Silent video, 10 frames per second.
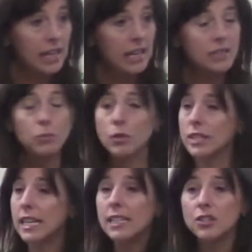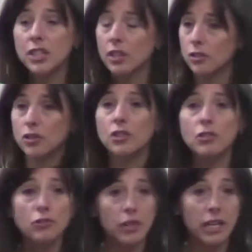is we're teaching our
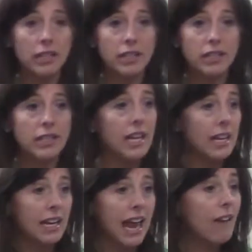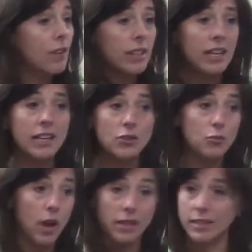children that everything is
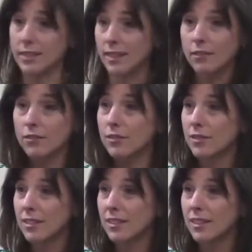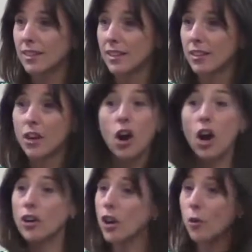relative. There
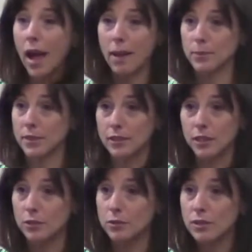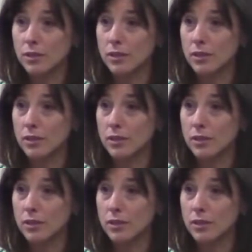are no absolutes.